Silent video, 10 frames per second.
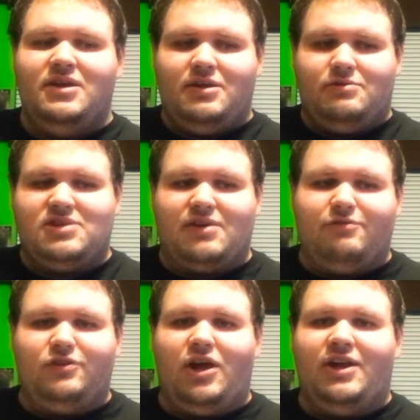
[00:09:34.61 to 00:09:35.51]
It was like
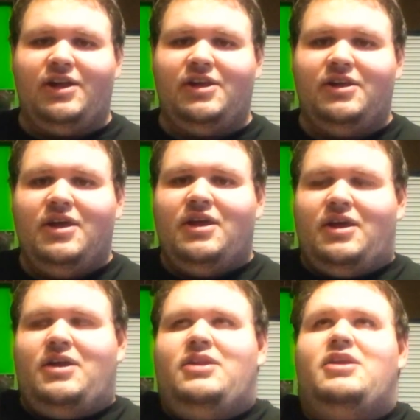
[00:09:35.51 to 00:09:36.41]
flooded,
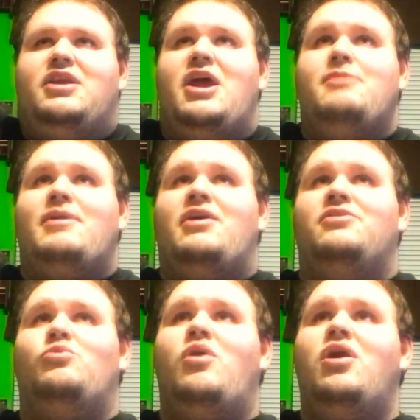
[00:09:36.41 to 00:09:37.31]
and he came out of
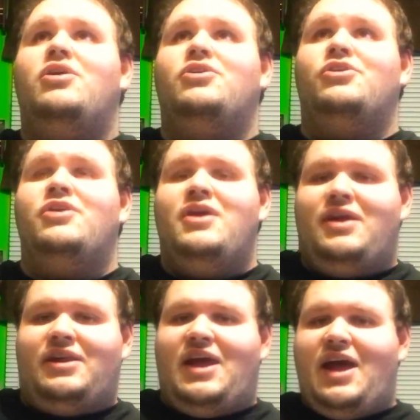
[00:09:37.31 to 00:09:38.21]
the water,
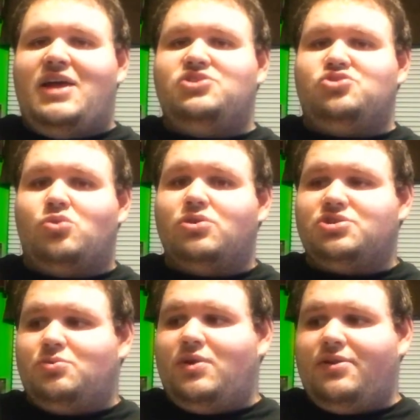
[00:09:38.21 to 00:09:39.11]
and he had
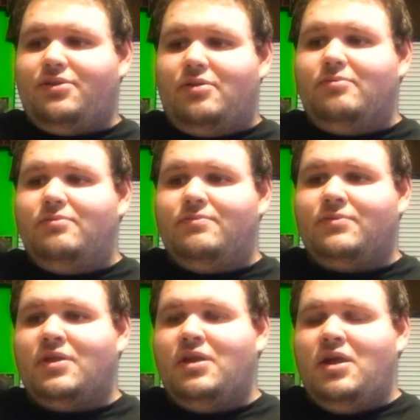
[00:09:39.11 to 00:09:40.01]
Georgie with him.
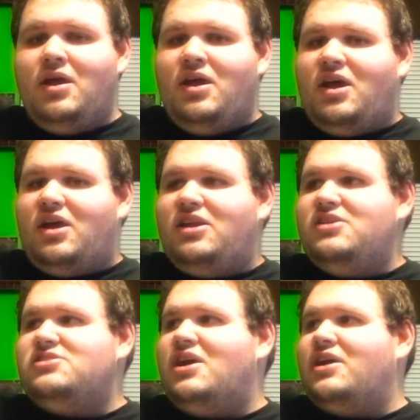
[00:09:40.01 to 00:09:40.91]
And
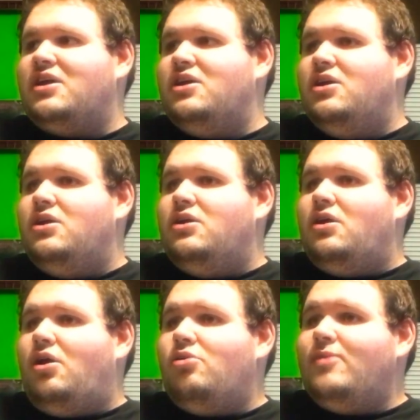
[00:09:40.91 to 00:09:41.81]
he's like,
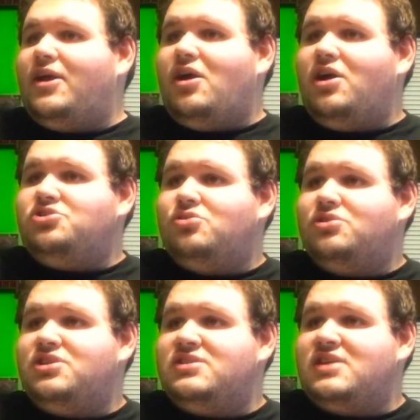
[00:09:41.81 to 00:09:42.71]
"Oh my God,
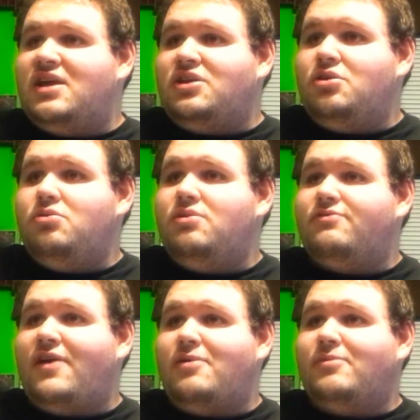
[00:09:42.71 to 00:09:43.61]
Georgie, is that you? You
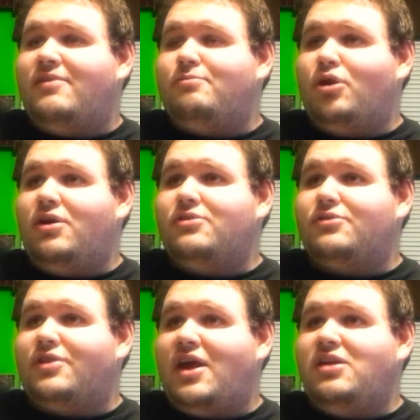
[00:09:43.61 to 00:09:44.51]
found my brother.
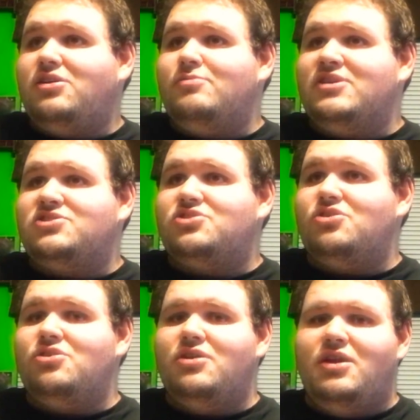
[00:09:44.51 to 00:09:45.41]
Thank you, mister."